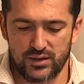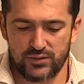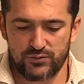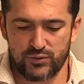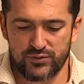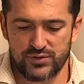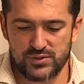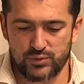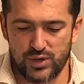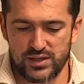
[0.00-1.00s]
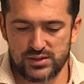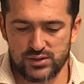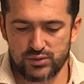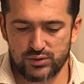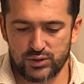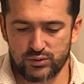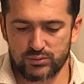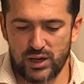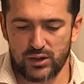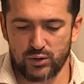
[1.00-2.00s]
for these prices you need to
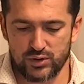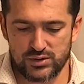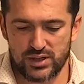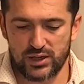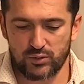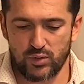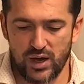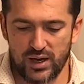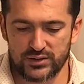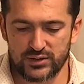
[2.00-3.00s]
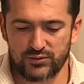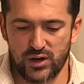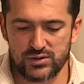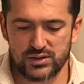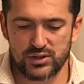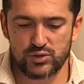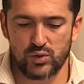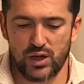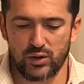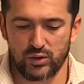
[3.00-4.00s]
buy lots, like 100,000 is
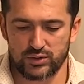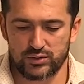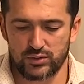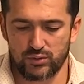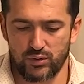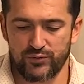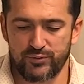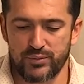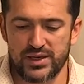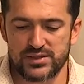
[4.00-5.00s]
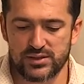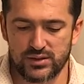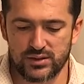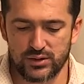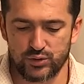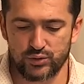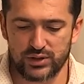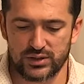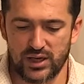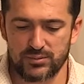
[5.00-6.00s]
one lot of basic
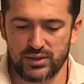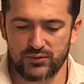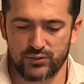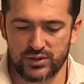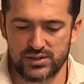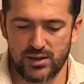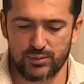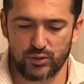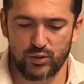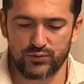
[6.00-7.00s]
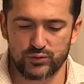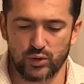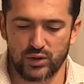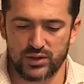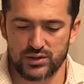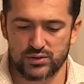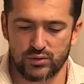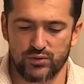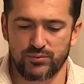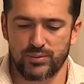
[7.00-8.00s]
unit. I mean, for example, of dollars,
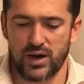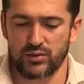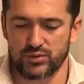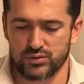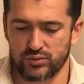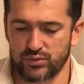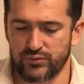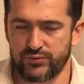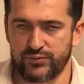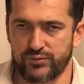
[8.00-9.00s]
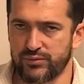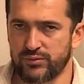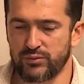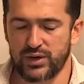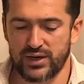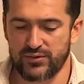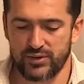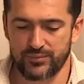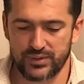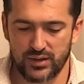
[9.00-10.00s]
of pounds, of
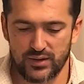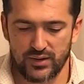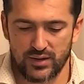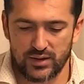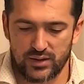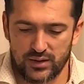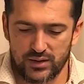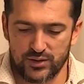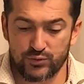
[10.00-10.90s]
whatever. If you